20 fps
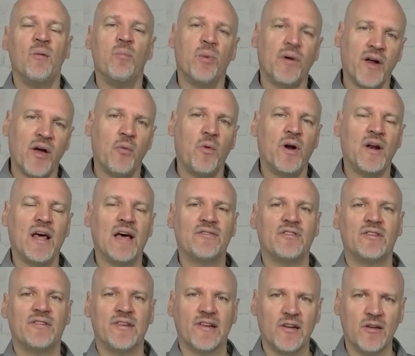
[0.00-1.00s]
but I want to have
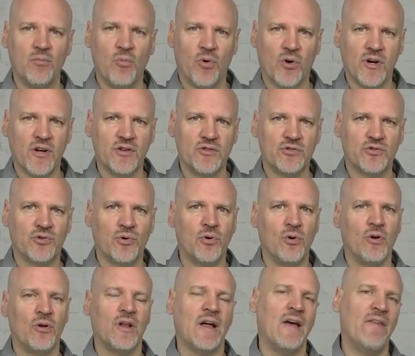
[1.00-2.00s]
a little more
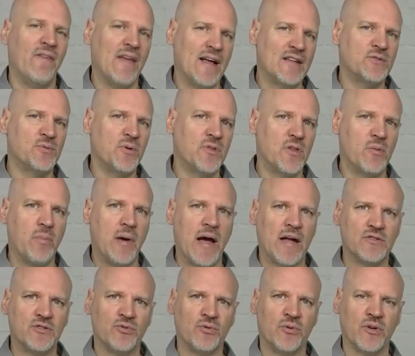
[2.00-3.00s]
control, and that's what the
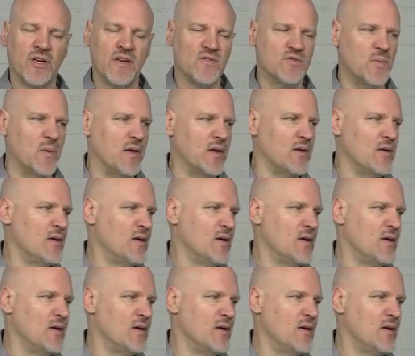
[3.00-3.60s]
patch tool gives me.